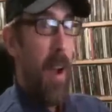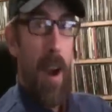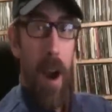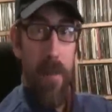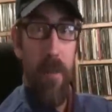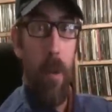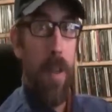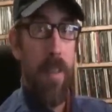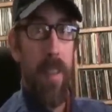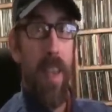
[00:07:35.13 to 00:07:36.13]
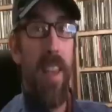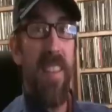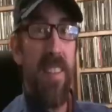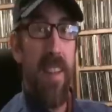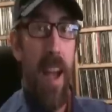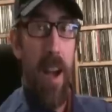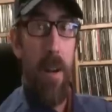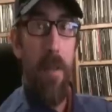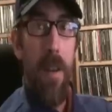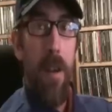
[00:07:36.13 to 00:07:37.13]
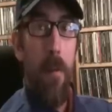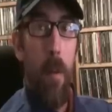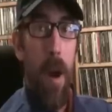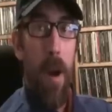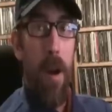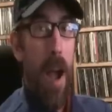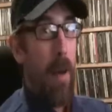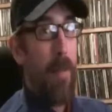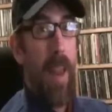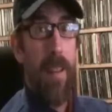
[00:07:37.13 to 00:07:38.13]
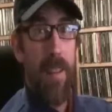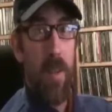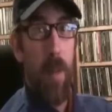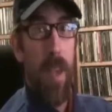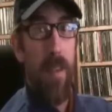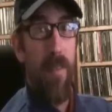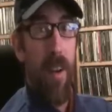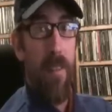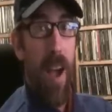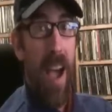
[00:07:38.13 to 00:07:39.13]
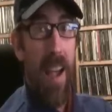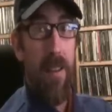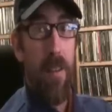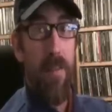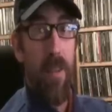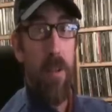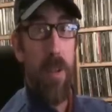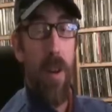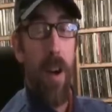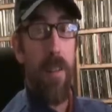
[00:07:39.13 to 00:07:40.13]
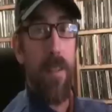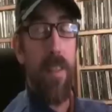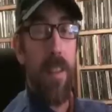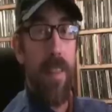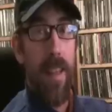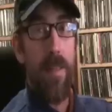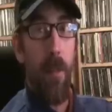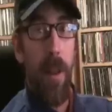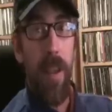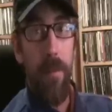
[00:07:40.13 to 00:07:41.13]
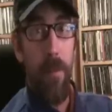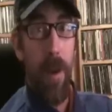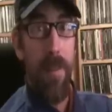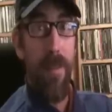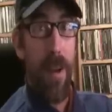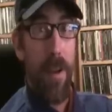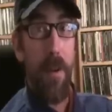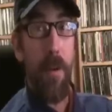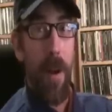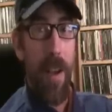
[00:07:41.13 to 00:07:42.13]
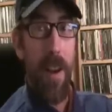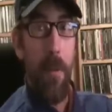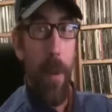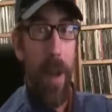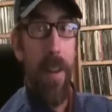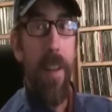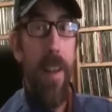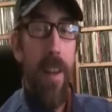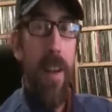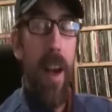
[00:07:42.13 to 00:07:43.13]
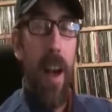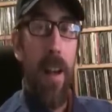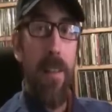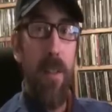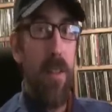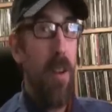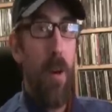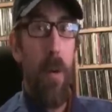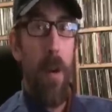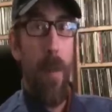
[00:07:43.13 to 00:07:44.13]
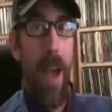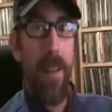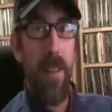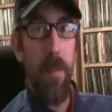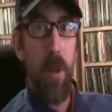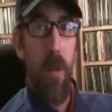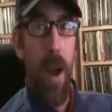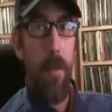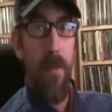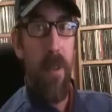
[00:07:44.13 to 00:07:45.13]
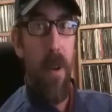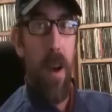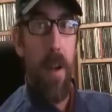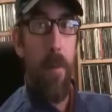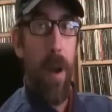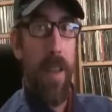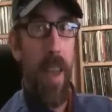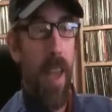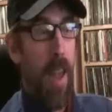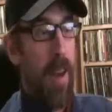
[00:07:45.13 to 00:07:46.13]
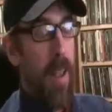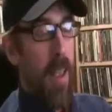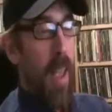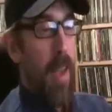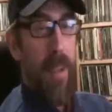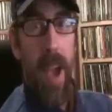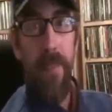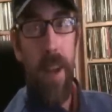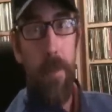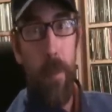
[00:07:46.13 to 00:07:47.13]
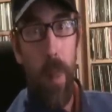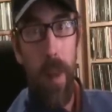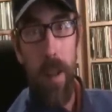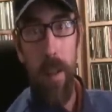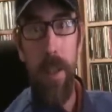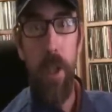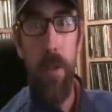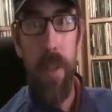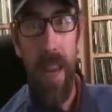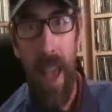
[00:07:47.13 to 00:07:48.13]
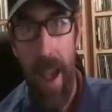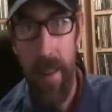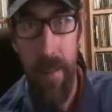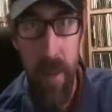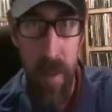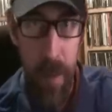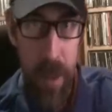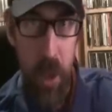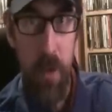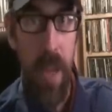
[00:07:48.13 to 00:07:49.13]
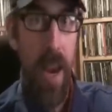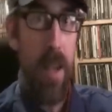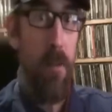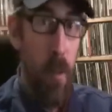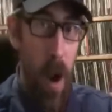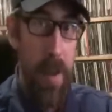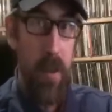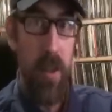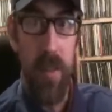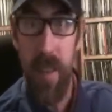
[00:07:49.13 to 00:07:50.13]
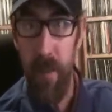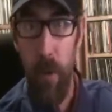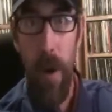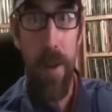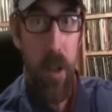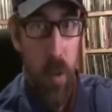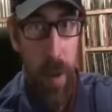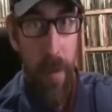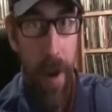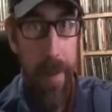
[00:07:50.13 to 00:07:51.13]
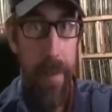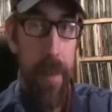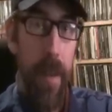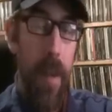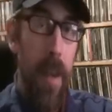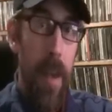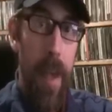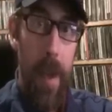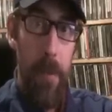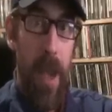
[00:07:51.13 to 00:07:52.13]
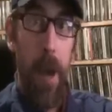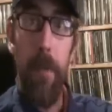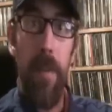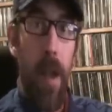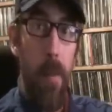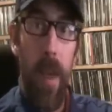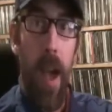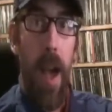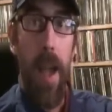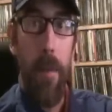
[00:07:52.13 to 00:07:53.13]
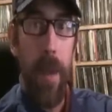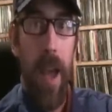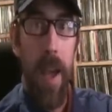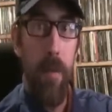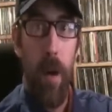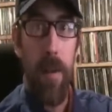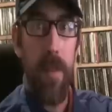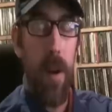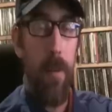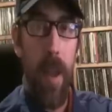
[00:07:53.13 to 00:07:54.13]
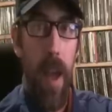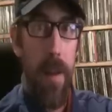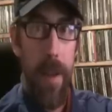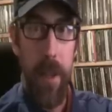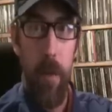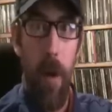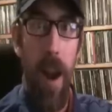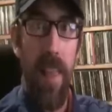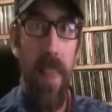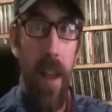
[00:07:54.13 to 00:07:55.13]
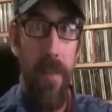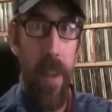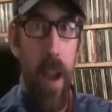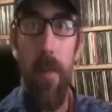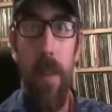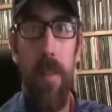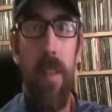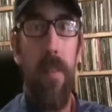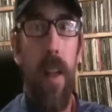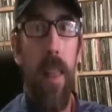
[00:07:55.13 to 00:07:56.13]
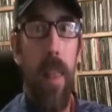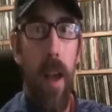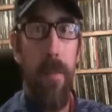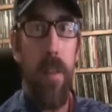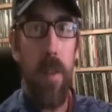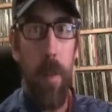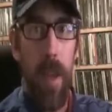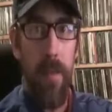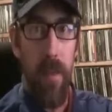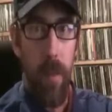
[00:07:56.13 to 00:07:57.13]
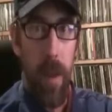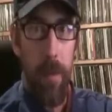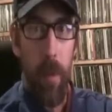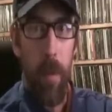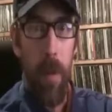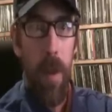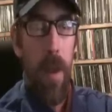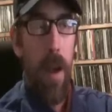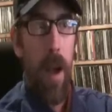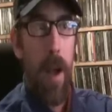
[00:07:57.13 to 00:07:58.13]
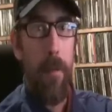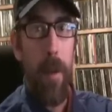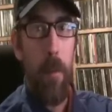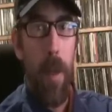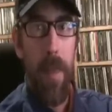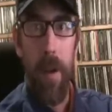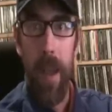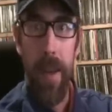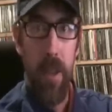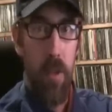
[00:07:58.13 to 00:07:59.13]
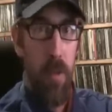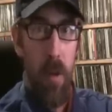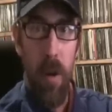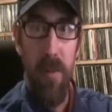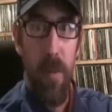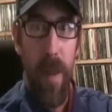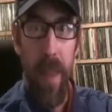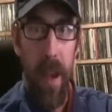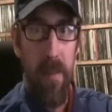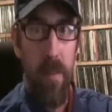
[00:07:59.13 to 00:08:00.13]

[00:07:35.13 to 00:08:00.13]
our voice is now, where I'm getting to speak in front of 100 future doctors. That's pretty fucking cool, I gotta admit. You know where I'm at. Subscribe if you're not. Mike Can. If you have any political issues, any activism issues, any rights, civil rights, human rights, hit me up, because I'm the guy. I'm the guy in Boston. I'm the guy nationwide. I love to cover this stuff. I love to speak for people when they're getting screwed over by the